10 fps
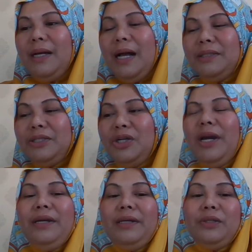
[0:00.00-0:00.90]
I'll
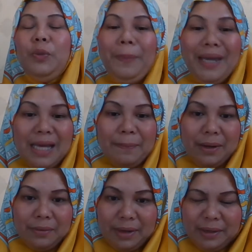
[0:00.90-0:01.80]
try to pick up
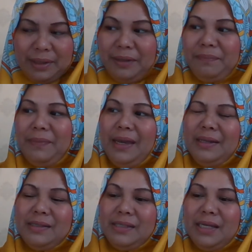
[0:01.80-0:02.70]
at random
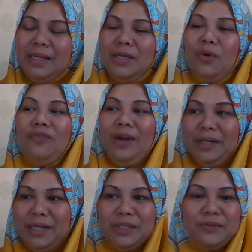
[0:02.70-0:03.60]
and see your
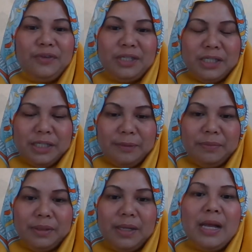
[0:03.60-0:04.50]
findings for this
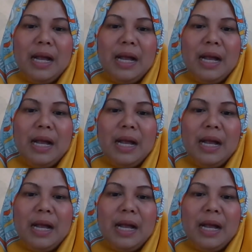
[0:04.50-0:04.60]
chapter.